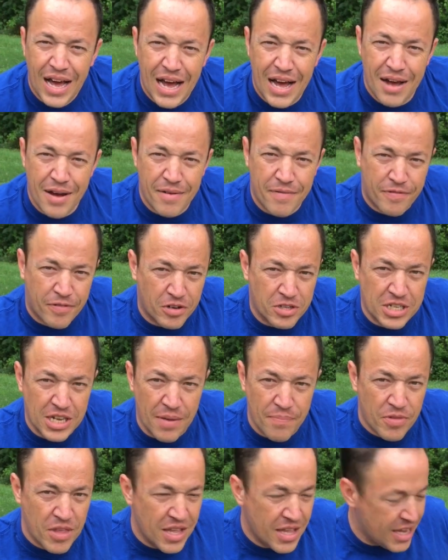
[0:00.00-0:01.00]
uh, for
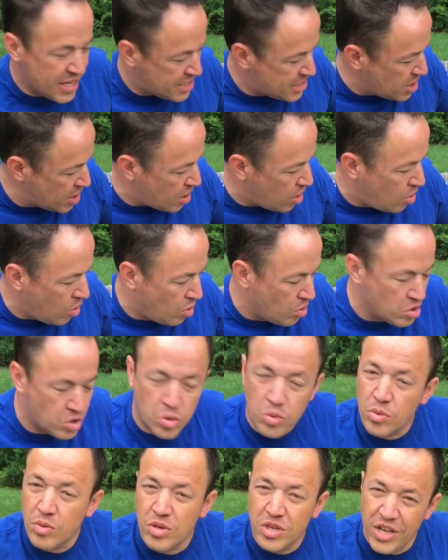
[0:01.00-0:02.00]
something that's going to hold,
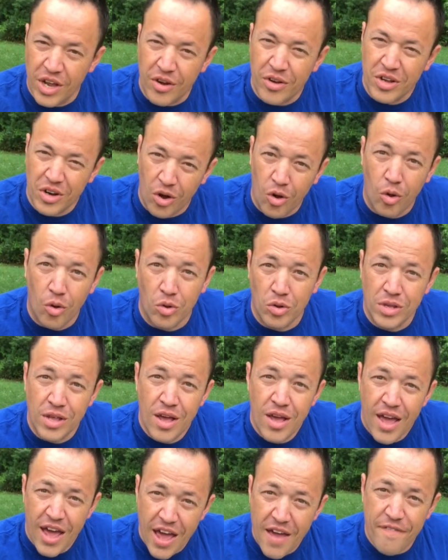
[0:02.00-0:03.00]
you know, can hold
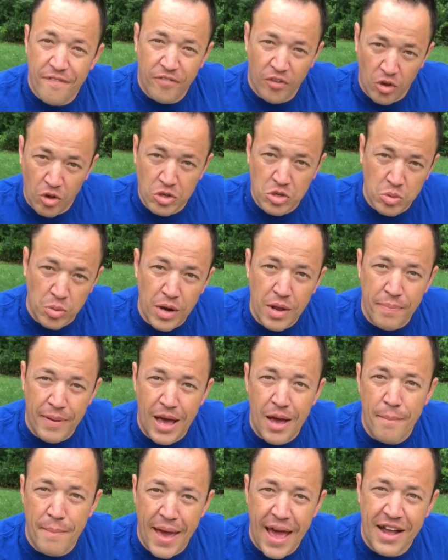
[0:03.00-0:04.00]
a full 20
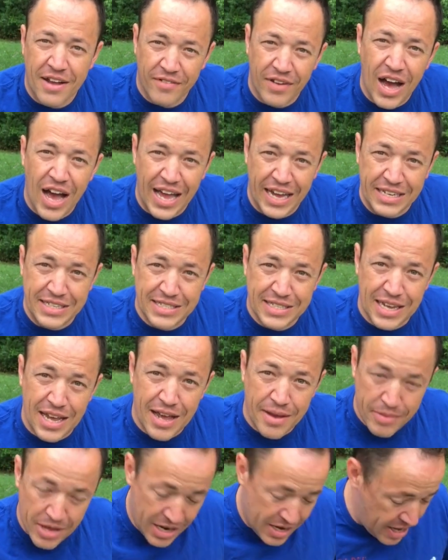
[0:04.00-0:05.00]
pound bag of ice.
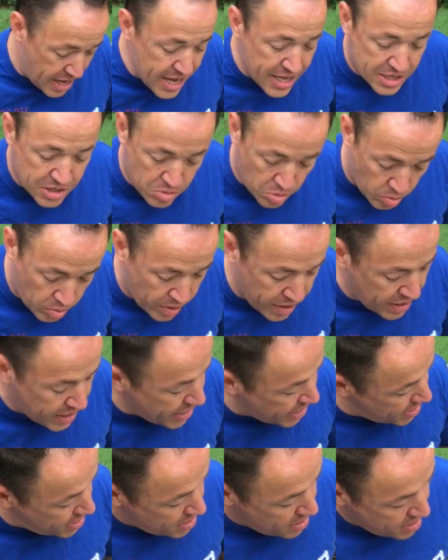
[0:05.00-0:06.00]
I mean, it's
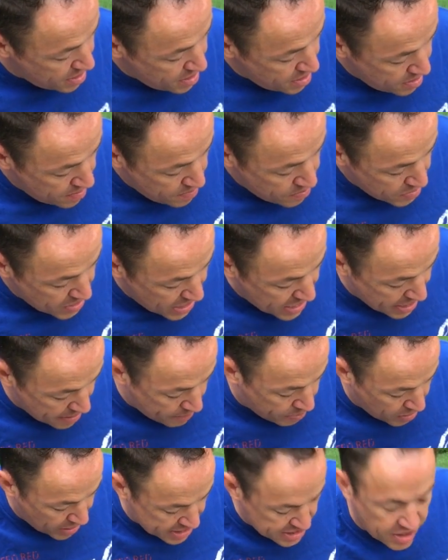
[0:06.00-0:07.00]
really an
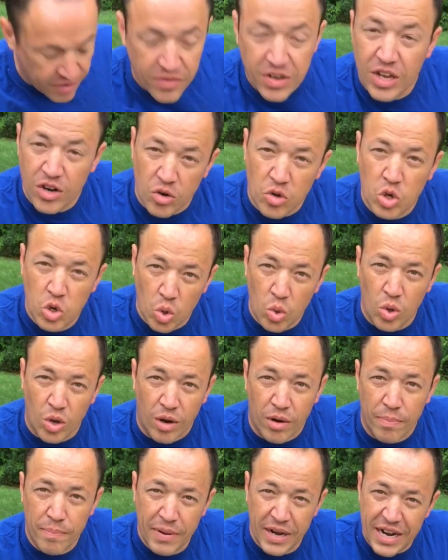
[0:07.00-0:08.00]
impressive little
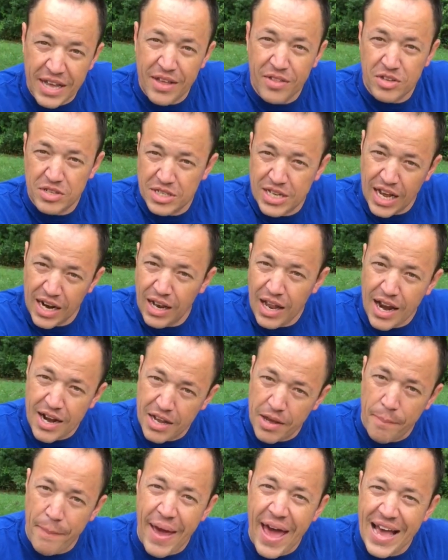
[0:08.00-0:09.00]
cooler, but it's got a lot
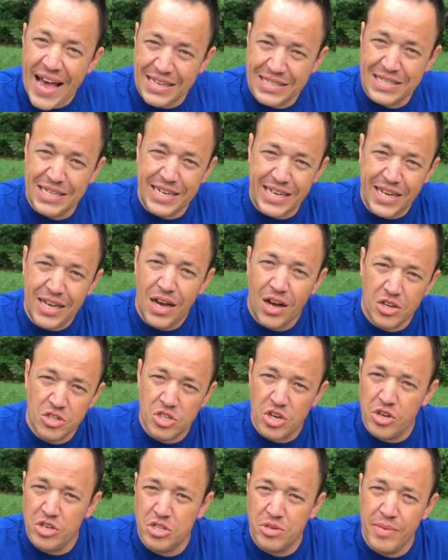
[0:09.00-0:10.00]
of capacity. I'll
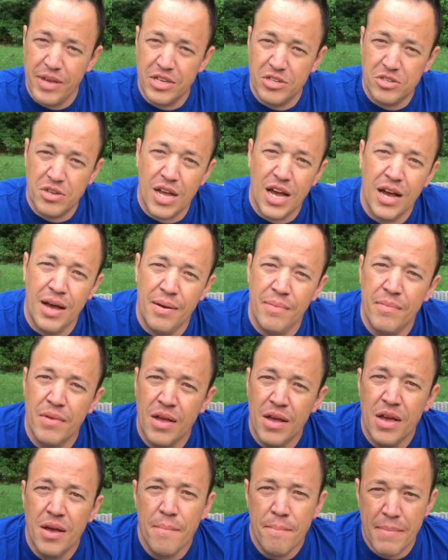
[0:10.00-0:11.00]
show you some in, uh,
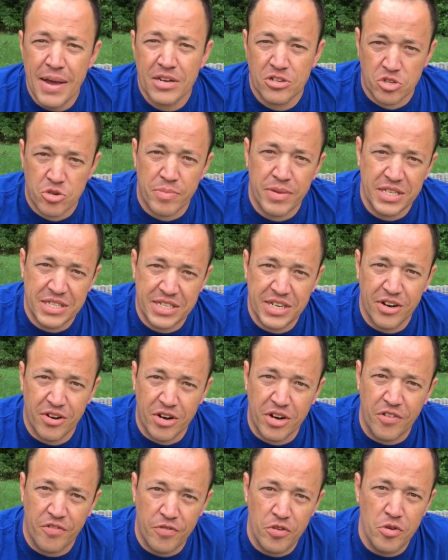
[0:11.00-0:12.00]
measurements
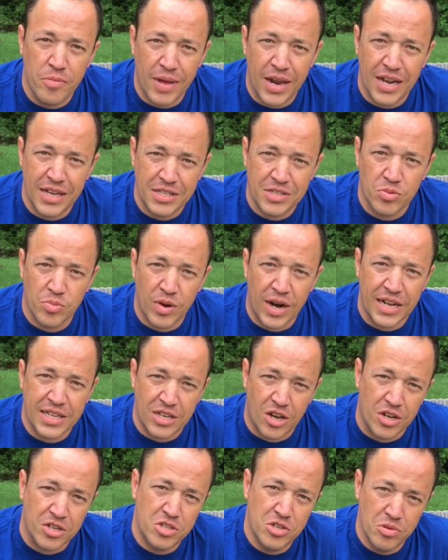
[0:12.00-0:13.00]
here in a few minutes when I
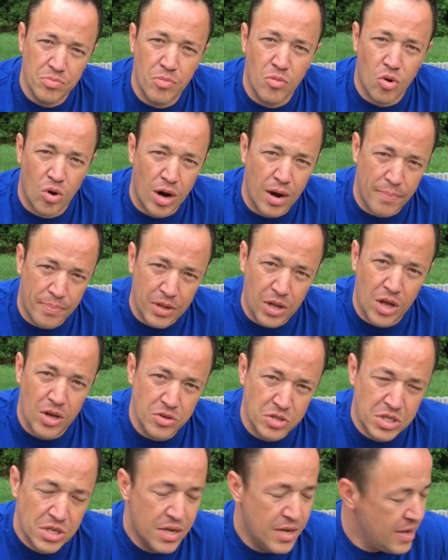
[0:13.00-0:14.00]
talk to you more up
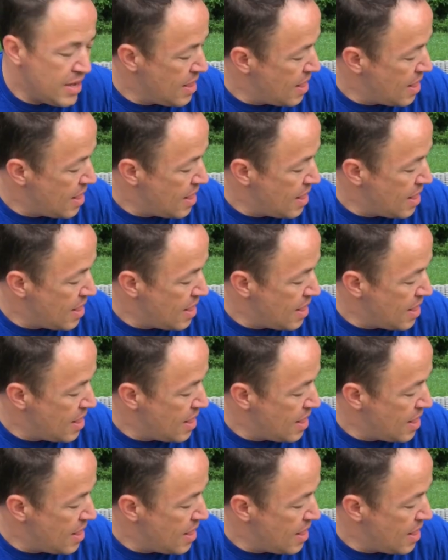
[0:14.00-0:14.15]
close.